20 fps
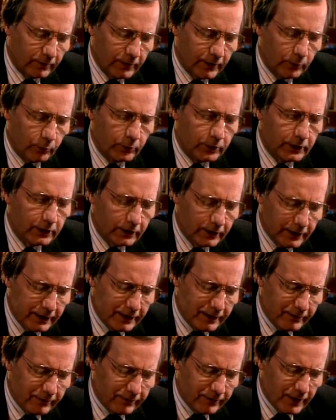that we
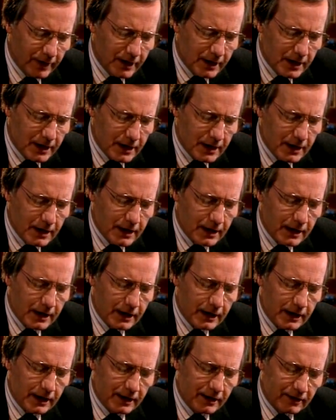live
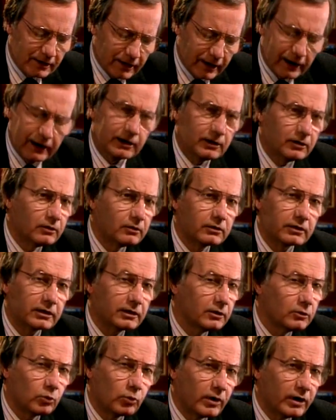entangled
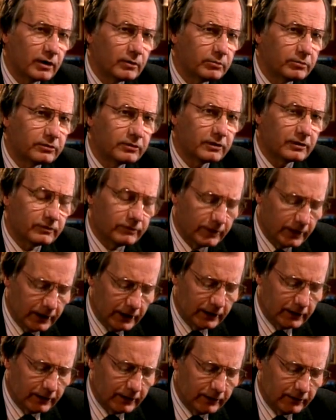in webs of
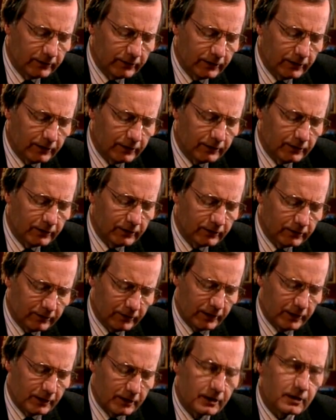endless
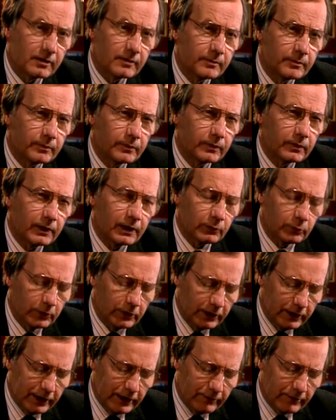deceit, that we
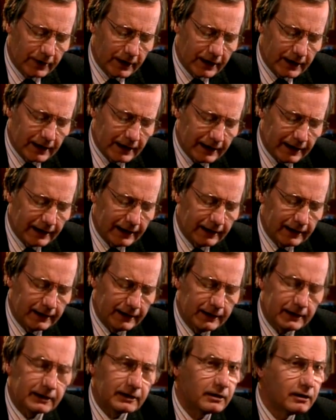live in a
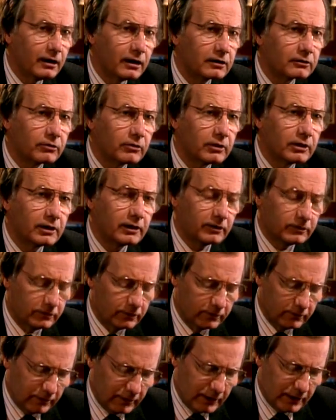highly indoctrinated
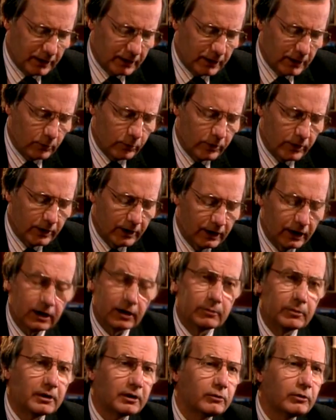society where
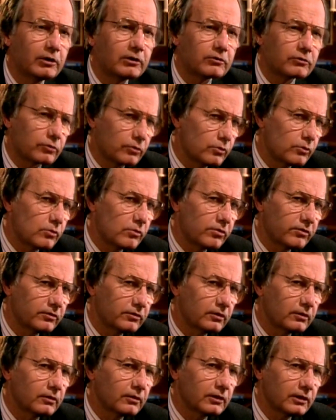elementary truths
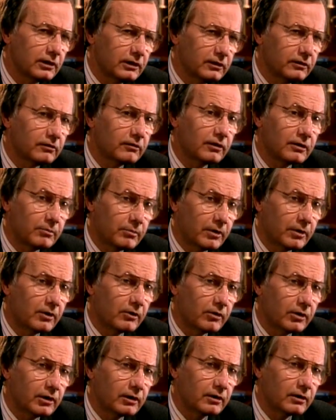are easily
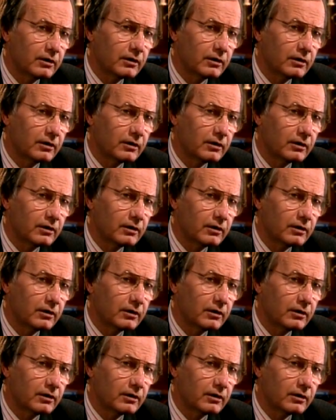buried.